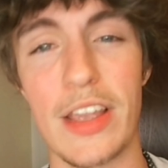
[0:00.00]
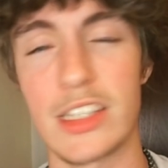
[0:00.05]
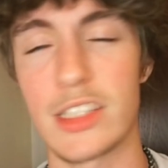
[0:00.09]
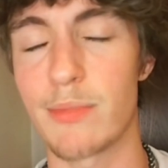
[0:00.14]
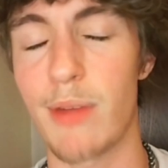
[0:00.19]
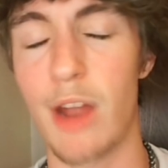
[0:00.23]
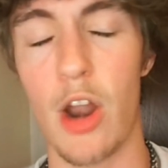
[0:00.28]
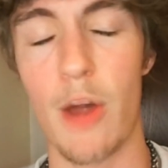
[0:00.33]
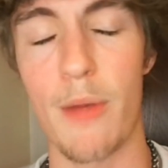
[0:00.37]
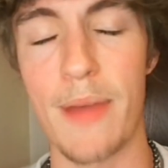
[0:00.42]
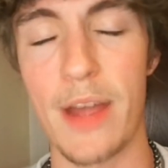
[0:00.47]
things
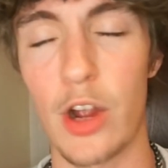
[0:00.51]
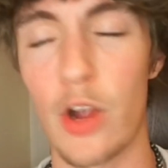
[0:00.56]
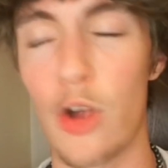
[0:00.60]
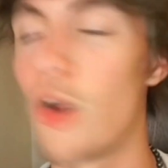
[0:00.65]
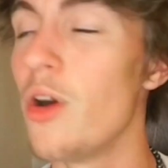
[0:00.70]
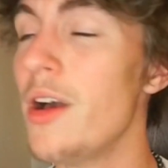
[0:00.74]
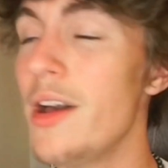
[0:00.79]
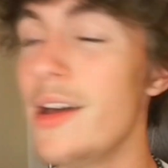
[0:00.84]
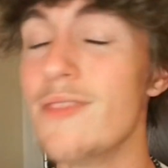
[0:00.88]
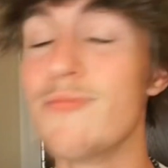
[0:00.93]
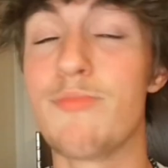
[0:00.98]
about
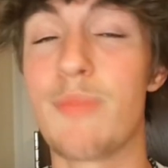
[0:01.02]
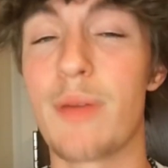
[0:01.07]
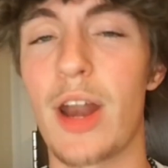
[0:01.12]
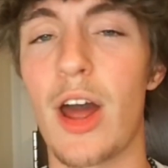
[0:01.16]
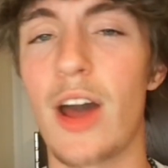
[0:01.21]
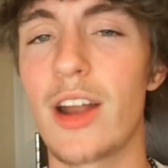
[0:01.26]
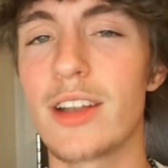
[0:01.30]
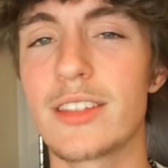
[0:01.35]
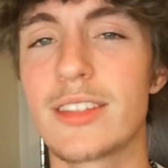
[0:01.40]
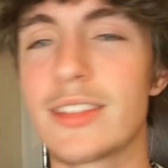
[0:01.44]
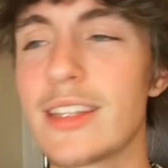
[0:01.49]
Omegle, but
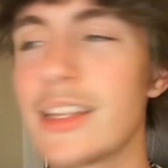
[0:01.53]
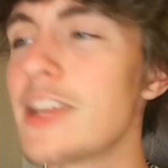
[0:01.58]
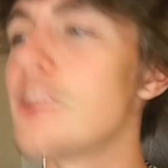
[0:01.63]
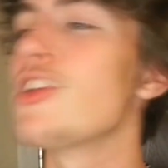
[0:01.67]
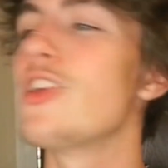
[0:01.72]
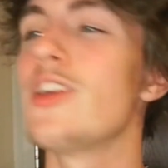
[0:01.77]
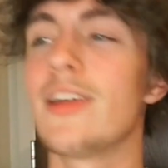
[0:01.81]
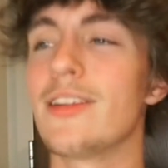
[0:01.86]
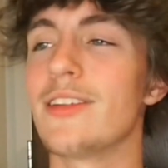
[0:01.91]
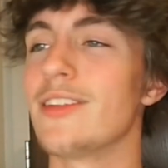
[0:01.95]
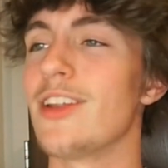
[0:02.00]

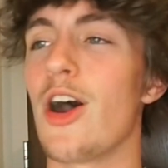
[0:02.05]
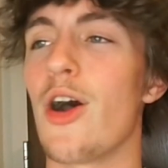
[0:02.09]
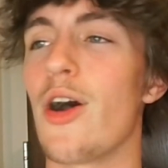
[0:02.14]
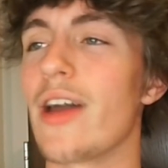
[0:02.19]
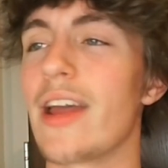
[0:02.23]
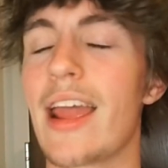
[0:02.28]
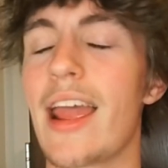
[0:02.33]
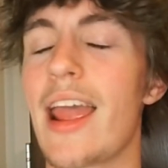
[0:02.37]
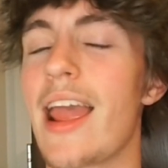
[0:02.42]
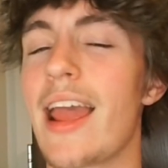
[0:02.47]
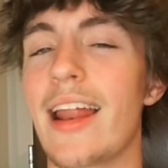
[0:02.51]
honestly, no,
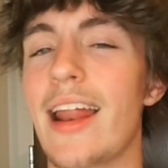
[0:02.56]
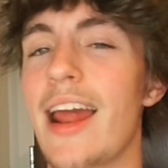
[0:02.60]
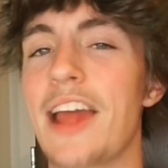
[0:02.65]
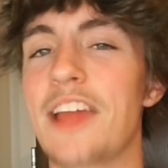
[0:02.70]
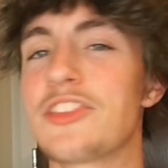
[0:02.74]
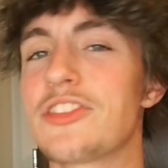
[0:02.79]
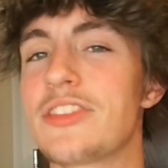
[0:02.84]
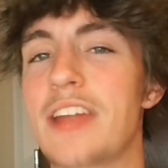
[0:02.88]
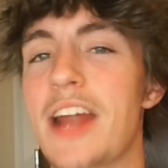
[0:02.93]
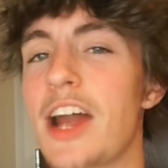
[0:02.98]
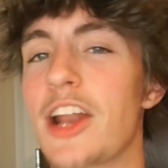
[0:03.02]
it, it,
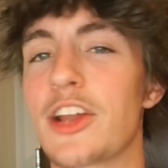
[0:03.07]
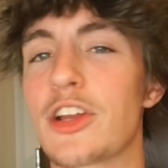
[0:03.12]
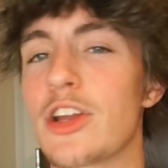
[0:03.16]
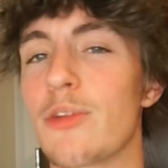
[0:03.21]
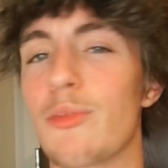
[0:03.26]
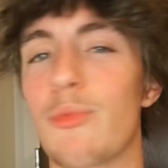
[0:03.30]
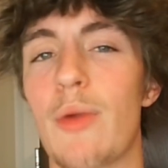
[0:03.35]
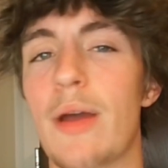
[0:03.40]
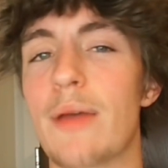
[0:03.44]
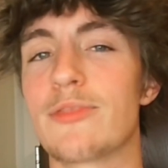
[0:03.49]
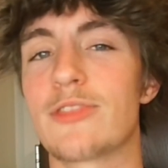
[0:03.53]
it's not a
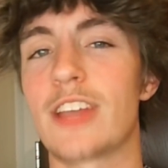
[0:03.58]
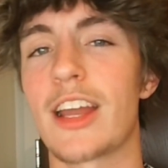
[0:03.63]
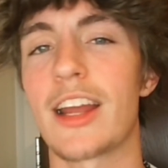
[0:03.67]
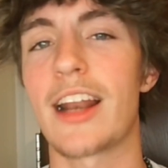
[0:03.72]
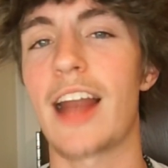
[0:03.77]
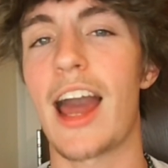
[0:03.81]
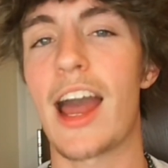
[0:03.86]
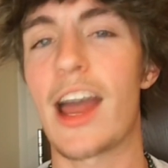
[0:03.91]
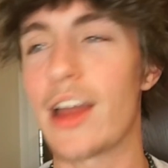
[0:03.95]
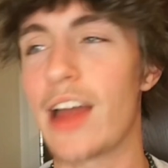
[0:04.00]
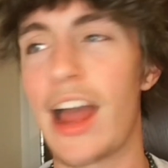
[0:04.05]
good
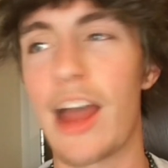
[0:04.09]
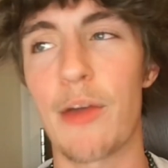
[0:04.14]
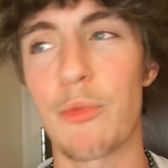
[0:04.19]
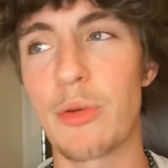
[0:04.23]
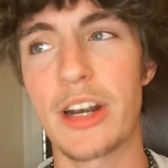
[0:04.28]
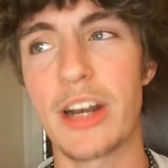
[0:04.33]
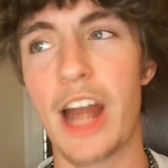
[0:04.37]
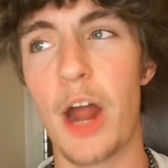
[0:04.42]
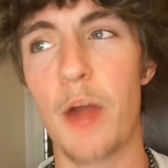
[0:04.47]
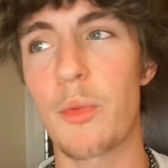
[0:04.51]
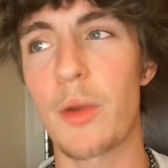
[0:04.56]
website. I, I
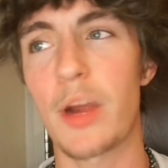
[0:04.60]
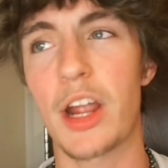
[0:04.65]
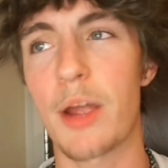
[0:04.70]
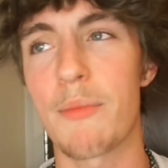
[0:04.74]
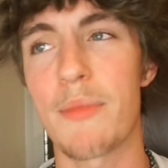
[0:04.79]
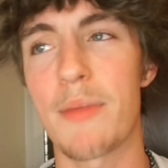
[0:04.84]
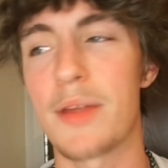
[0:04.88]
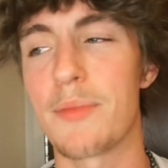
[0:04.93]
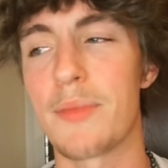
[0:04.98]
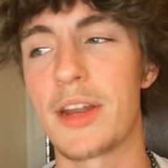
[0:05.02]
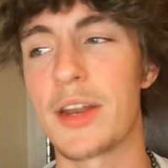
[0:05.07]
would not
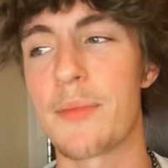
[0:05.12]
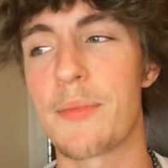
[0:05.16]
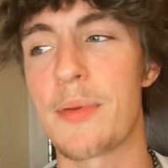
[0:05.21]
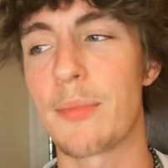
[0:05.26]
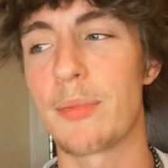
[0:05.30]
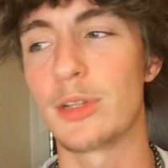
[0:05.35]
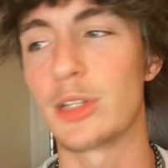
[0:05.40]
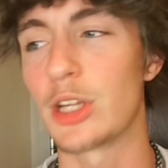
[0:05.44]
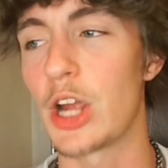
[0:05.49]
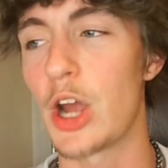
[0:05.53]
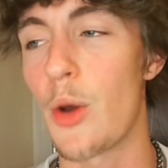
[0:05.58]
recommend many
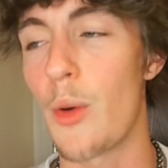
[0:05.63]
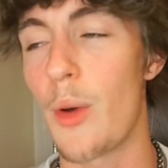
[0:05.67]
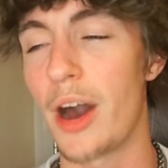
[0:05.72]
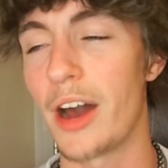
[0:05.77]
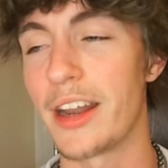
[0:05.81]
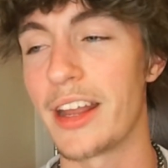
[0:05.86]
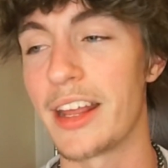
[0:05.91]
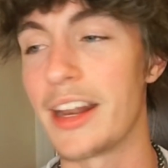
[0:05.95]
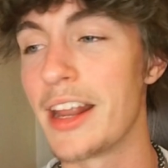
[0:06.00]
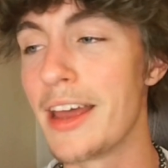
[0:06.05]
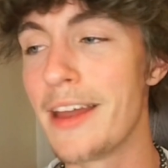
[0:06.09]
people to go
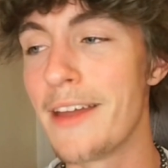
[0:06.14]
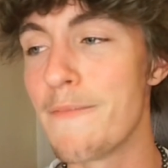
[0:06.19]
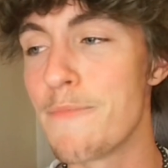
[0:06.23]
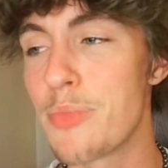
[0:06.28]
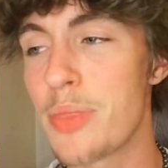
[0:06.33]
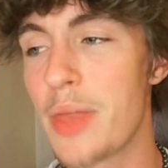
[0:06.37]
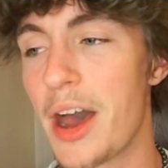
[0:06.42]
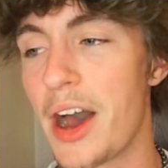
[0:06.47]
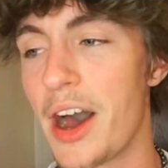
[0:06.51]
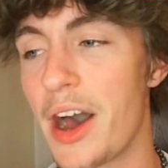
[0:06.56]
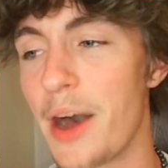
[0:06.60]
on it.
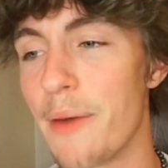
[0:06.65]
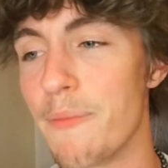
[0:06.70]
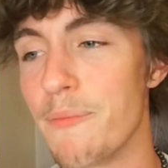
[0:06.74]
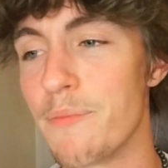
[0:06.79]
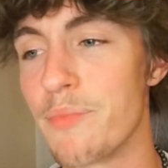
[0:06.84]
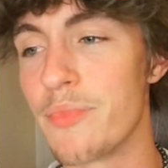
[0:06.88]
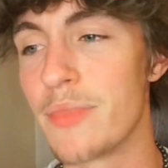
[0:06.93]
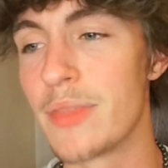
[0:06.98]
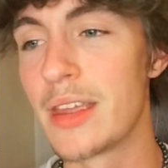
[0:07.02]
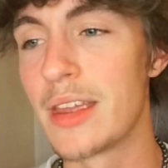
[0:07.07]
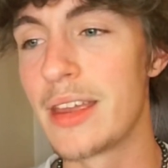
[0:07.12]

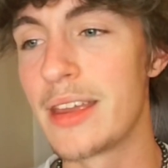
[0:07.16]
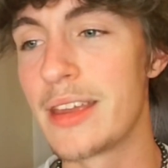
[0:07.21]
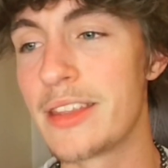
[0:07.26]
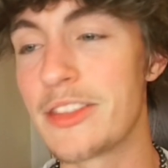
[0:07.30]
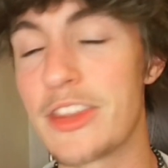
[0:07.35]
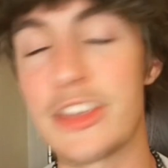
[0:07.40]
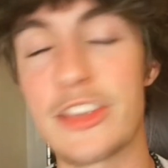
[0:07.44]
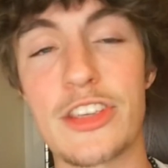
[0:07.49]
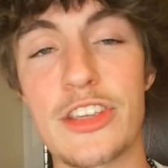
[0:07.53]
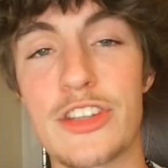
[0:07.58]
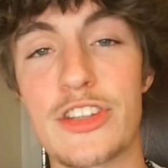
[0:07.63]
Um,
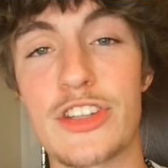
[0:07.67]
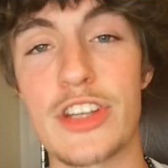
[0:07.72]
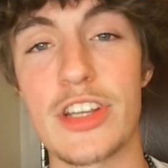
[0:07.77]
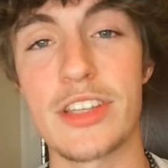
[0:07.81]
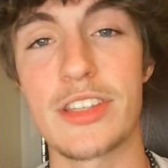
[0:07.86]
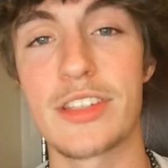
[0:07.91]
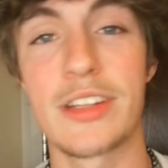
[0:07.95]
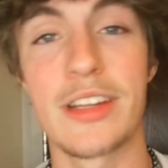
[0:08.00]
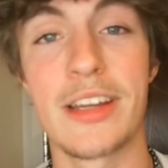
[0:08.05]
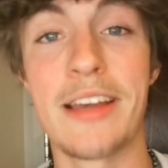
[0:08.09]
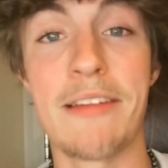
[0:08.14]
this is
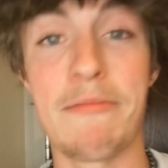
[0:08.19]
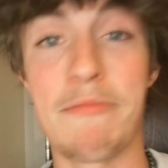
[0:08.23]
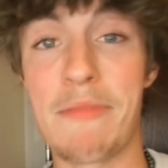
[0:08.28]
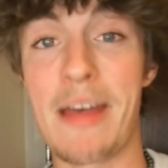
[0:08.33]
just